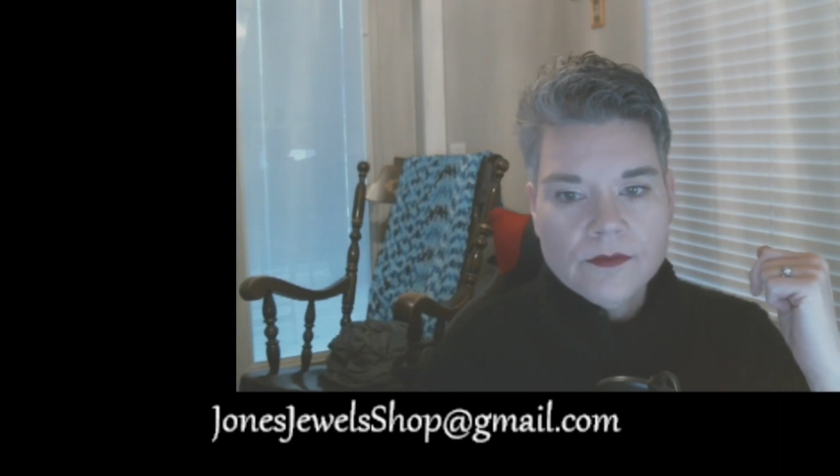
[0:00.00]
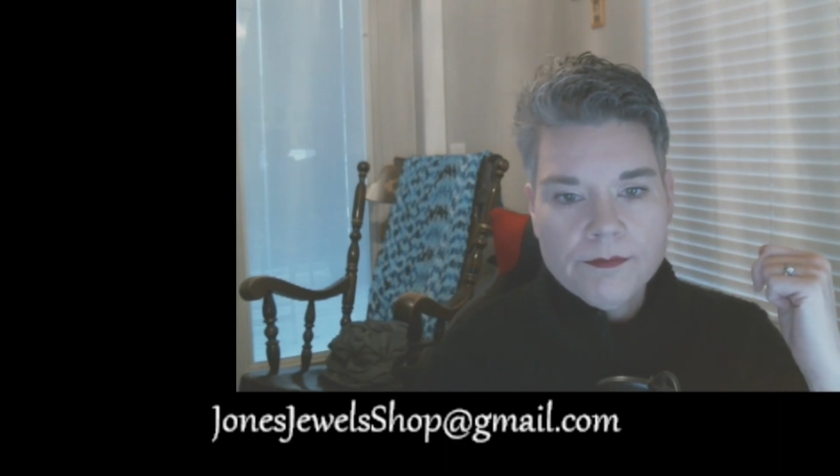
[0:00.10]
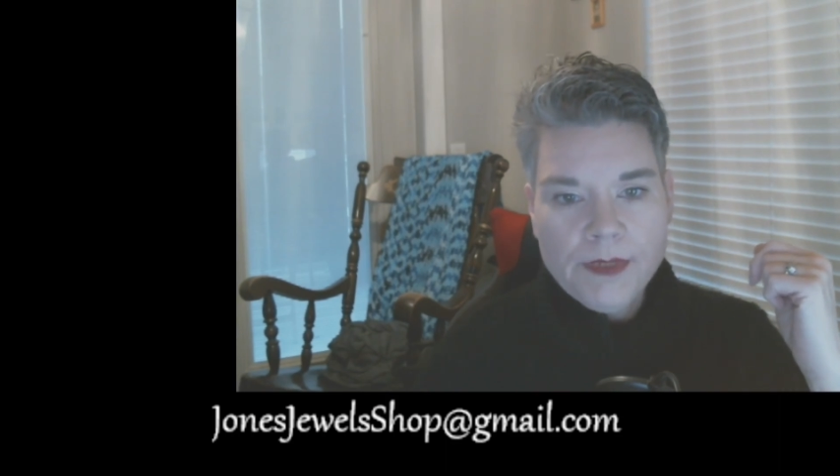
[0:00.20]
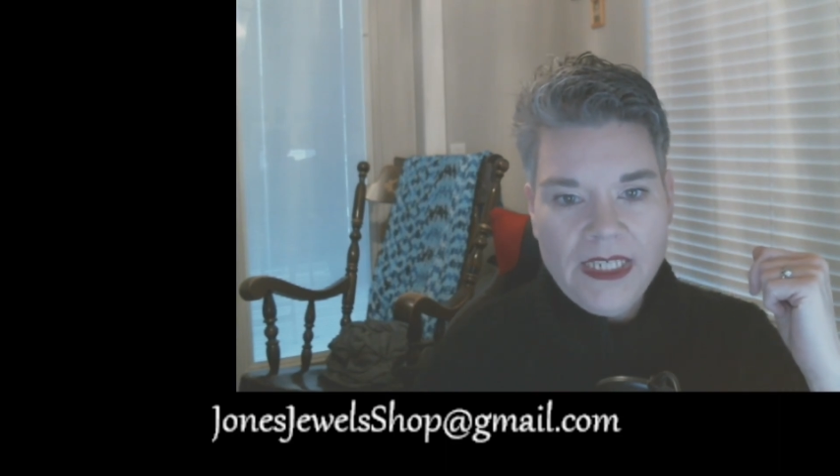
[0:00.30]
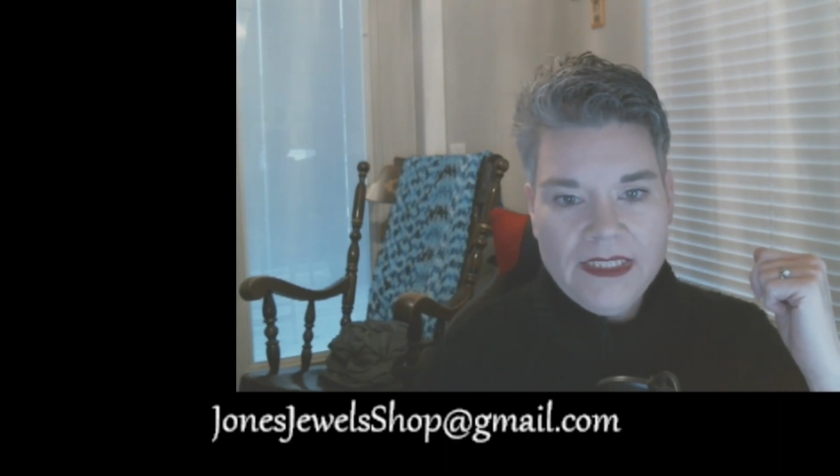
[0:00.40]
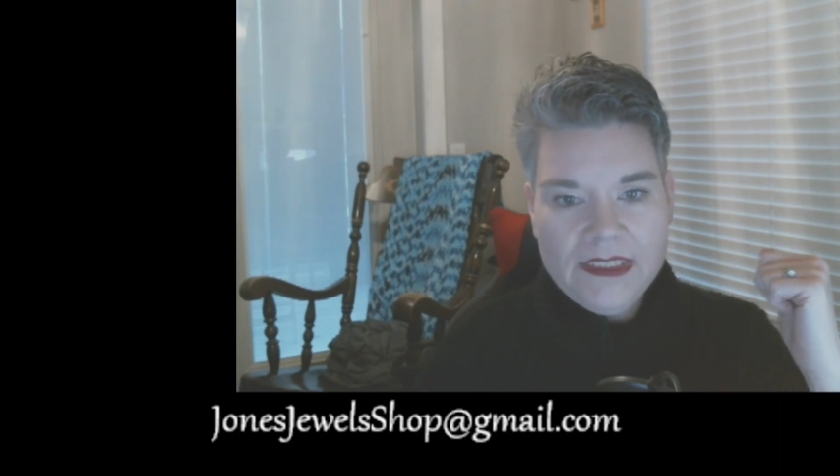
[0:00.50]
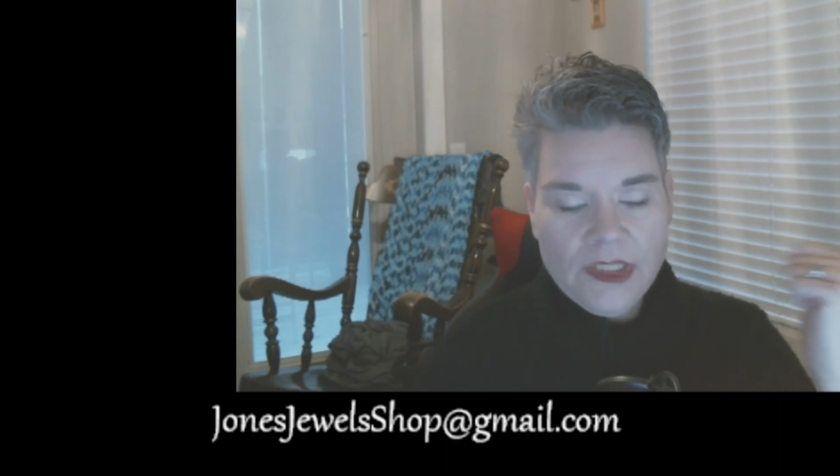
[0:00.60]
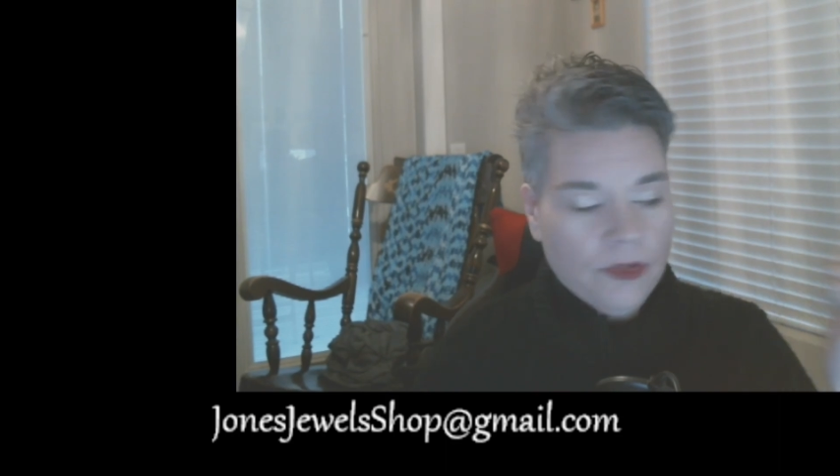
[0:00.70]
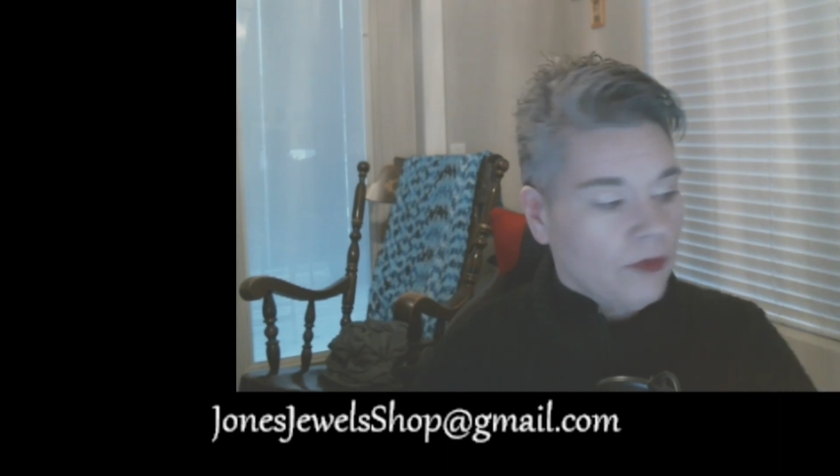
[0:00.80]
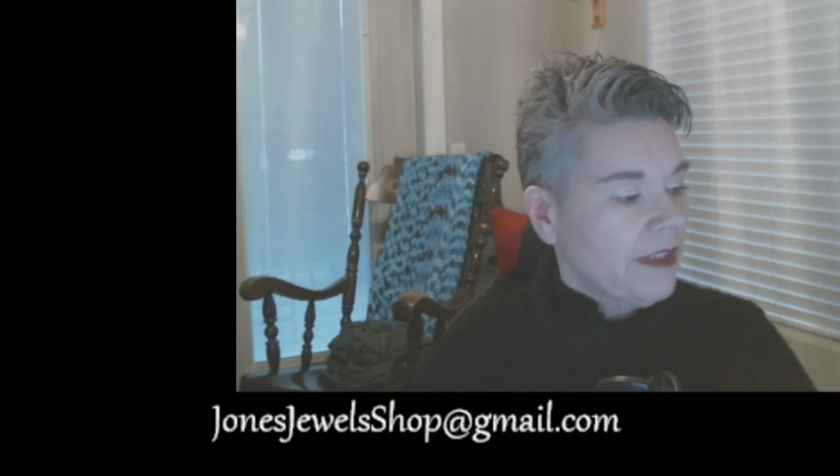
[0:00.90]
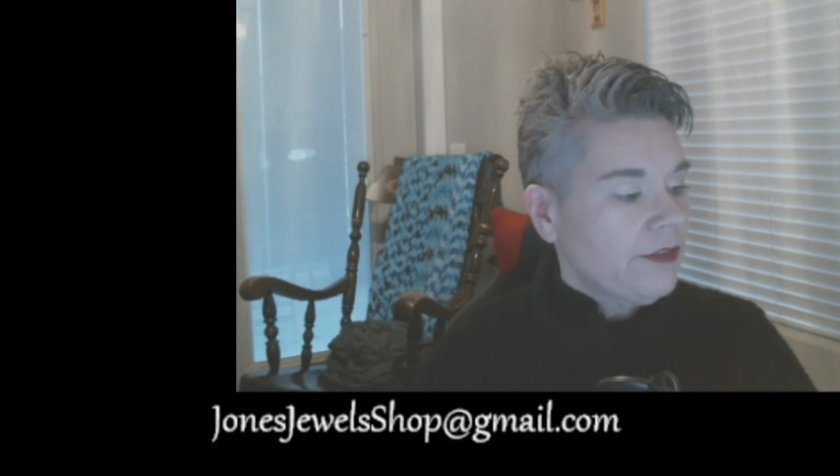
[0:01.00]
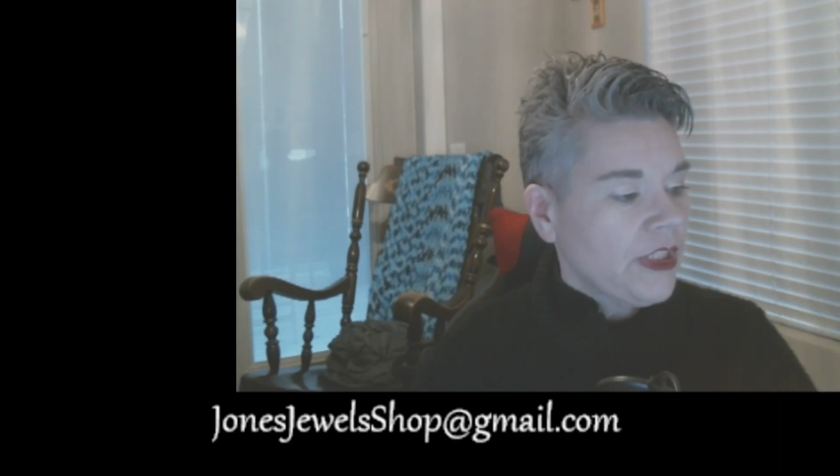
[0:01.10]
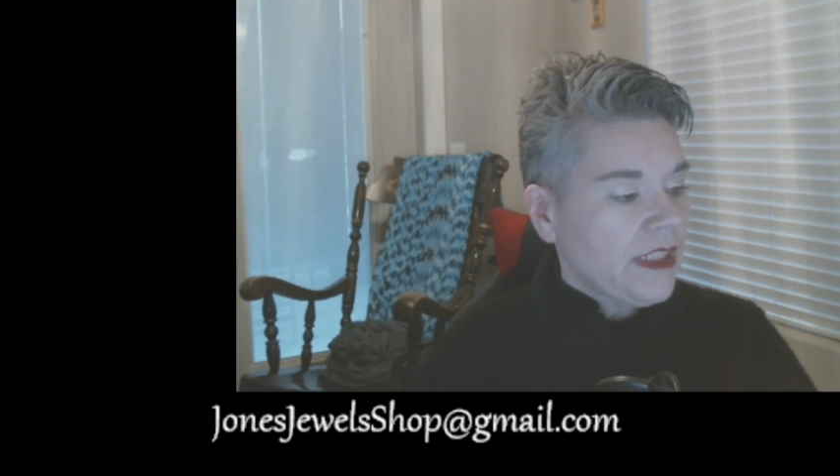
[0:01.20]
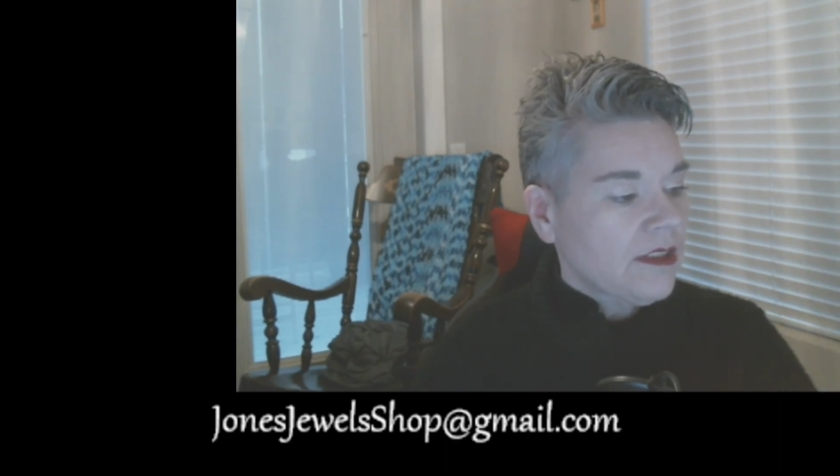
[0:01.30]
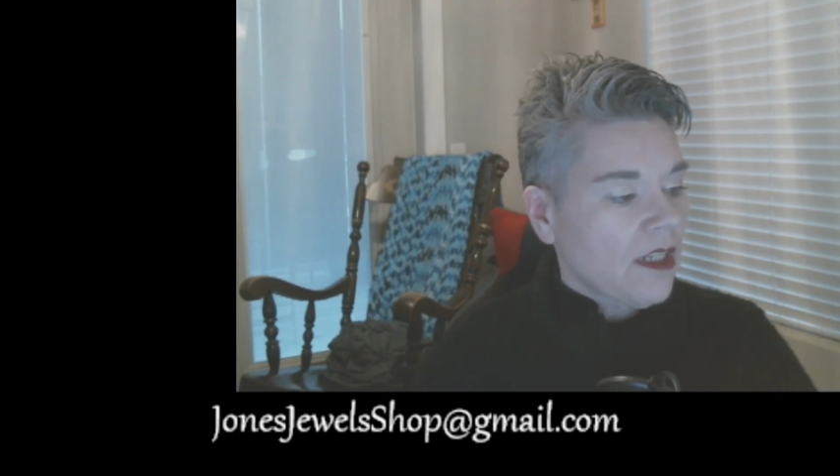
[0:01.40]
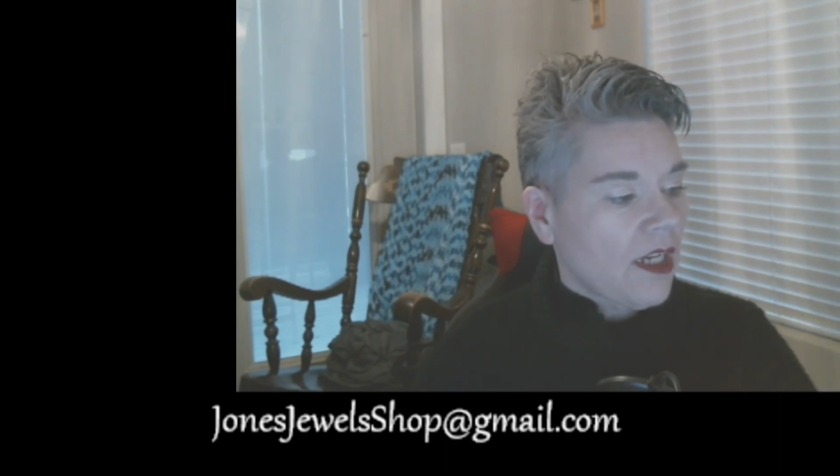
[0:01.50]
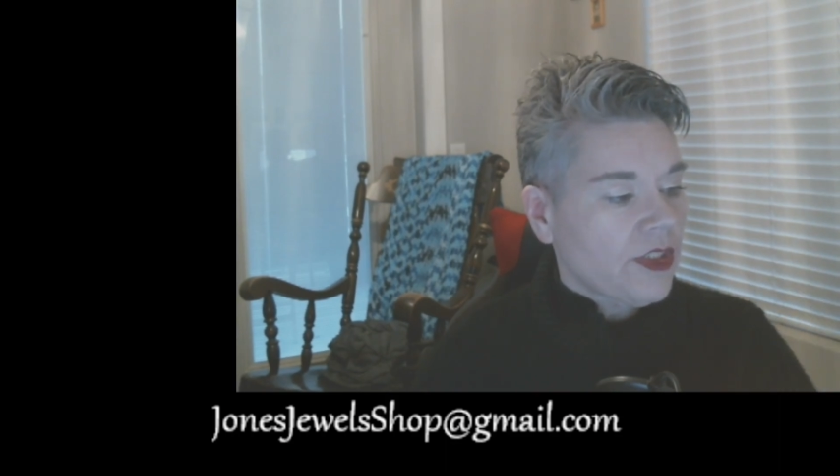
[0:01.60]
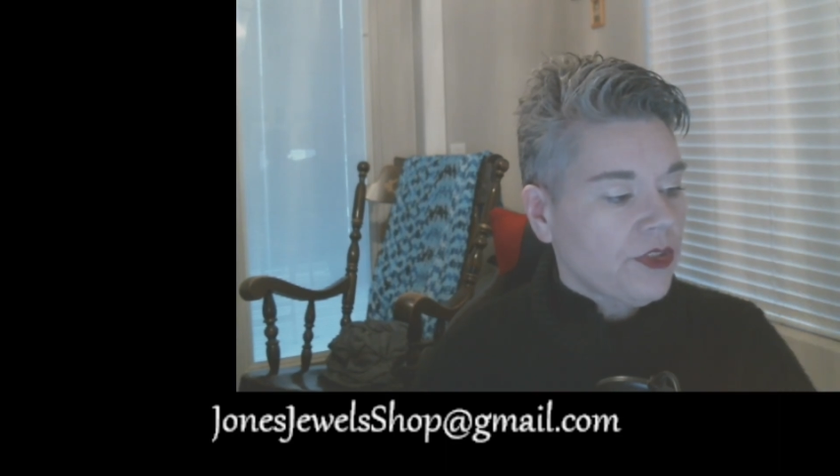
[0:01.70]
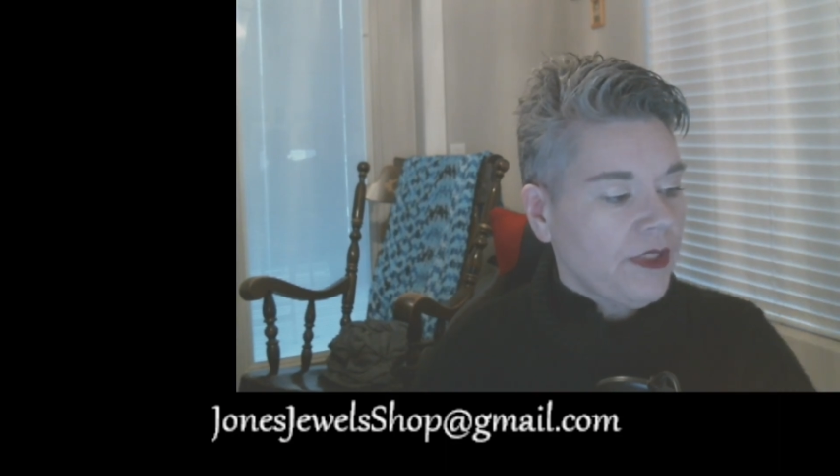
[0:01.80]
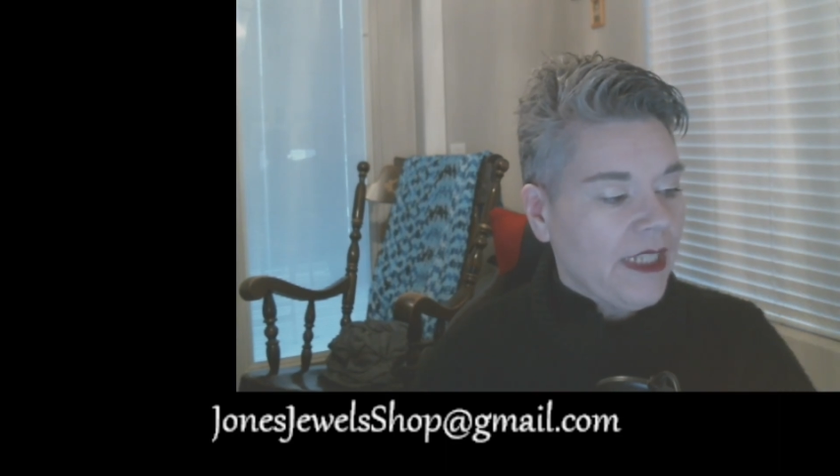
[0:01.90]
But, you know, if she gets
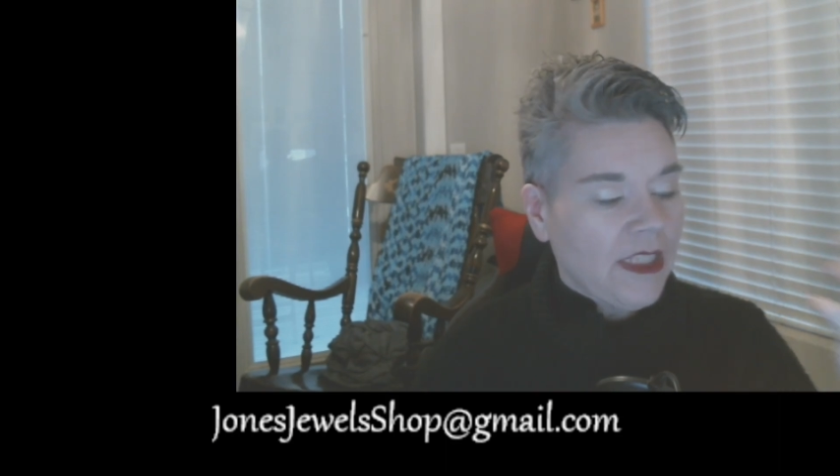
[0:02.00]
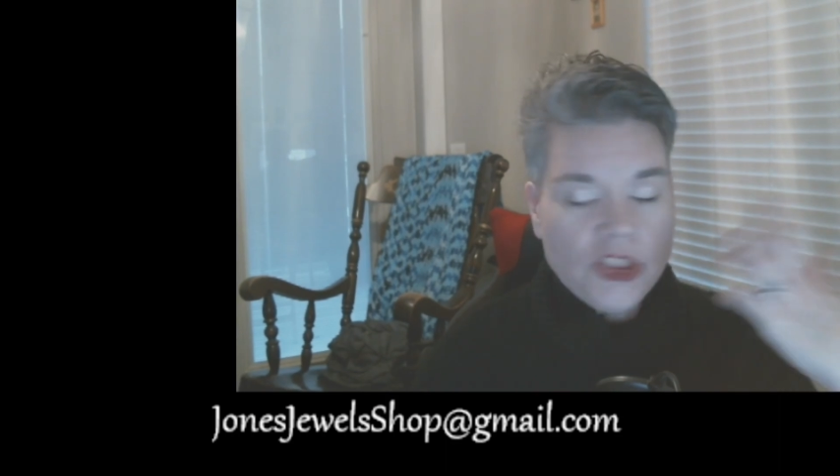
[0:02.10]
caught doing that,